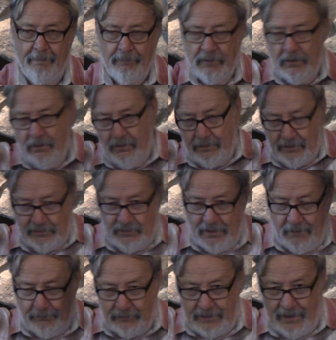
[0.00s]
You can
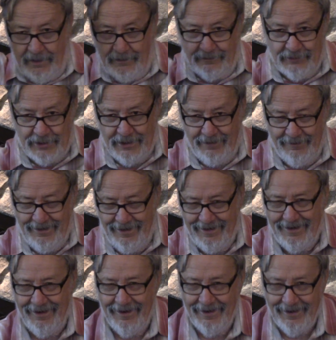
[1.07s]
dump gallons on
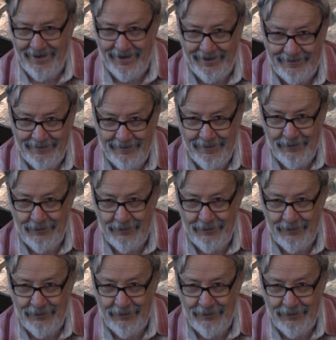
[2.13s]
it.